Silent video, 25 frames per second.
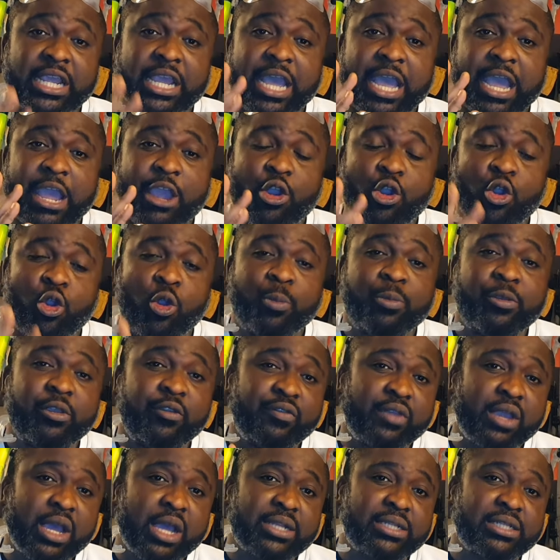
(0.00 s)
I hope you've
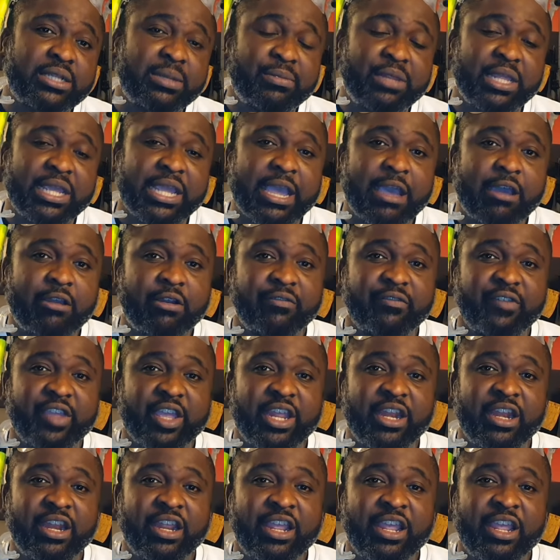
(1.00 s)
got something out of it.